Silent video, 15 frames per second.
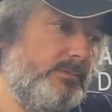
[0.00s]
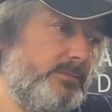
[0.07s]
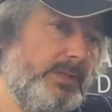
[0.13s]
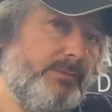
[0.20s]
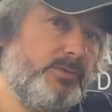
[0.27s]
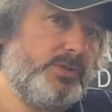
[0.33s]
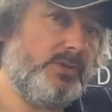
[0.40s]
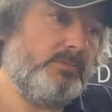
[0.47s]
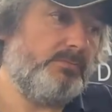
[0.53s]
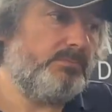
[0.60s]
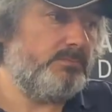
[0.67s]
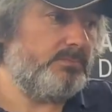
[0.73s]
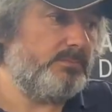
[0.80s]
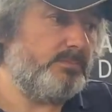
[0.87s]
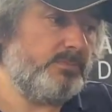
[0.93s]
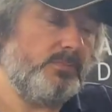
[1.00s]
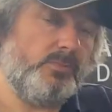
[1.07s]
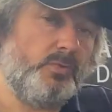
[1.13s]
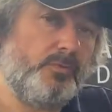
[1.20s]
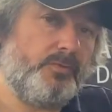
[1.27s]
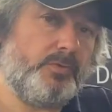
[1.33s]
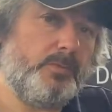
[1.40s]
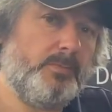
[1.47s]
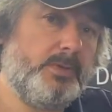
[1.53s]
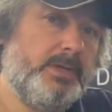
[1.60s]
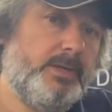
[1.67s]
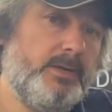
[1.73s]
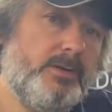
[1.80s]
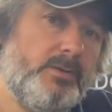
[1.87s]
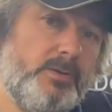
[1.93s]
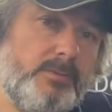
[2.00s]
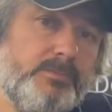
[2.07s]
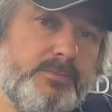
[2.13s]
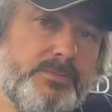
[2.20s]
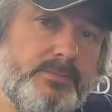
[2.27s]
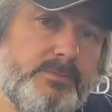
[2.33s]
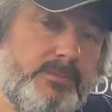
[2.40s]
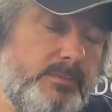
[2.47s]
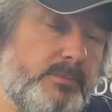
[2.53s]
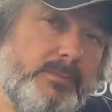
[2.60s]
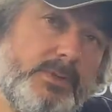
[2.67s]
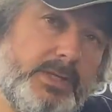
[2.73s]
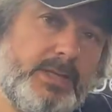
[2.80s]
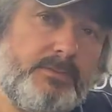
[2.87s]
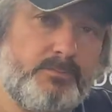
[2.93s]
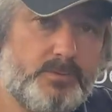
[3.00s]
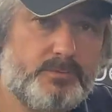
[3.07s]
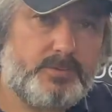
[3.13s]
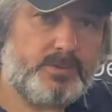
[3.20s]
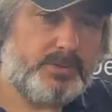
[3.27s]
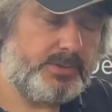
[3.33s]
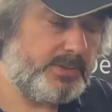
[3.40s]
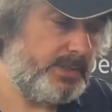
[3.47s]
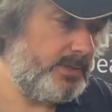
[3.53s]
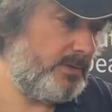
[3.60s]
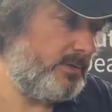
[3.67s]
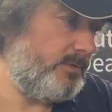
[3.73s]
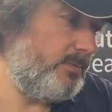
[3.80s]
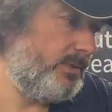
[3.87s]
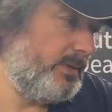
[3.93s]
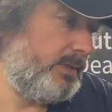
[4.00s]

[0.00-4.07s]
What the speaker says: Devil Zone, all from our, again, one of our other technical